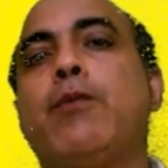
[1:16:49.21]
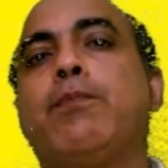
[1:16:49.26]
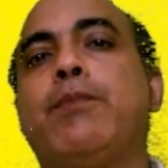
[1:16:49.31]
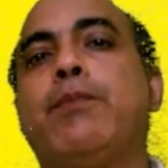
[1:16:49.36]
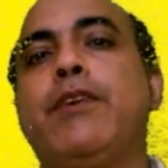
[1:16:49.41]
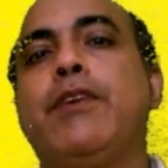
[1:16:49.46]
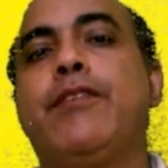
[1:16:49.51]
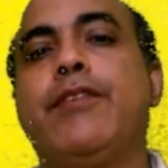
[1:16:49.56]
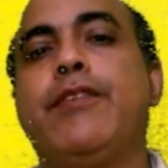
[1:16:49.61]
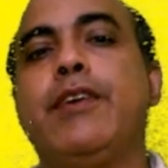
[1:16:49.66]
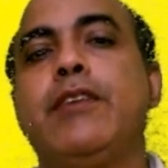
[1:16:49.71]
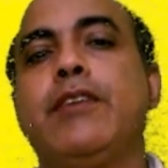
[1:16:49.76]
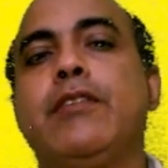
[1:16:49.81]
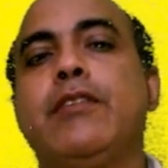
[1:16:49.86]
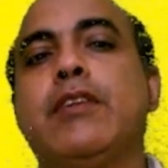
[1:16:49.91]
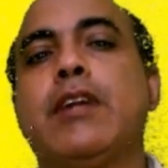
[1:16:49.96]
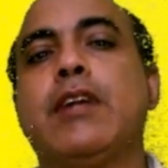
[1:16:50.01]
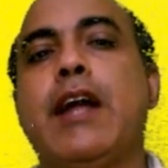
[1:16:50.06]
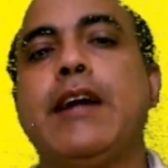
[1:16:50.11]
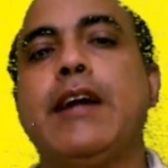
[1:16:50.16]
preference
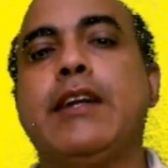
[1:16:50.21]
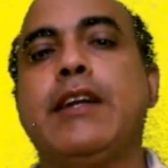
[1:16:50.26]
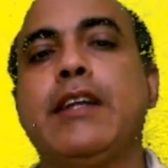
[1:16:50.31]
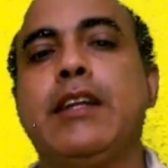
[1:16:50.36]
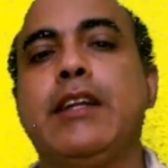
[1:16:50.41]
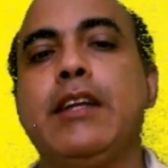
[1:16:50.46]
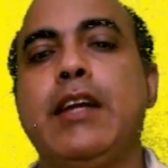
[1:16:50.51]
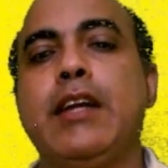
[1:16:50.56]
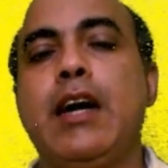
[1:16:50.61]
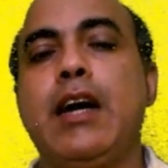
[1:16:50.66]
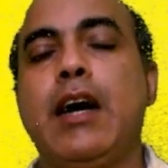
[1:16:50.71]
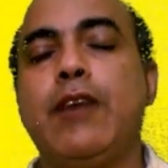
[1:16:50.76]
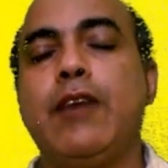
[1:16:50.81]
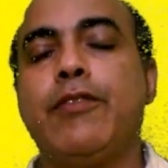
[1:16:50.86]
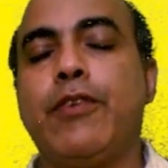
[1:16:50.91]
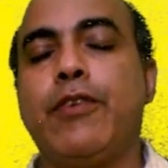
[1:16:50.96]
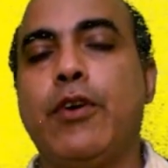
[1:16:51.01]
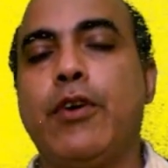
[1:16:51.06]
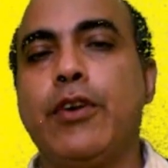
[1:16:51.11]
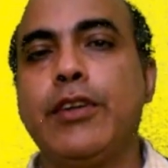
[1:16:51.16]
criteria
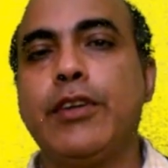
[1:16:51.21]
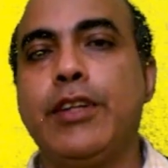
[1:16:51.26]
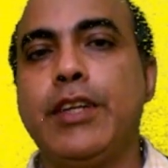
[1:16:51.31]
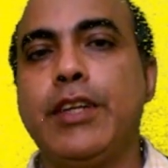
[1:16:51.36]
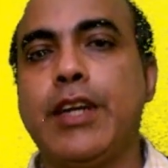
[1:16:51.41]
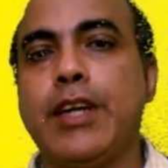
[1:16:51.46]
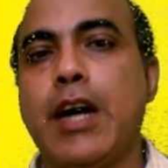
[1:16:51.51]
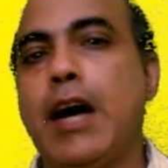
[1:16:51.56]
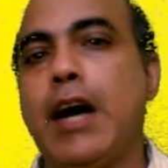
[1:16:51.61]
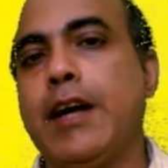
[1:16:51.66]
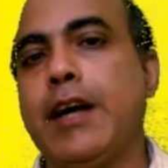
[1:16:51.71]
for the car,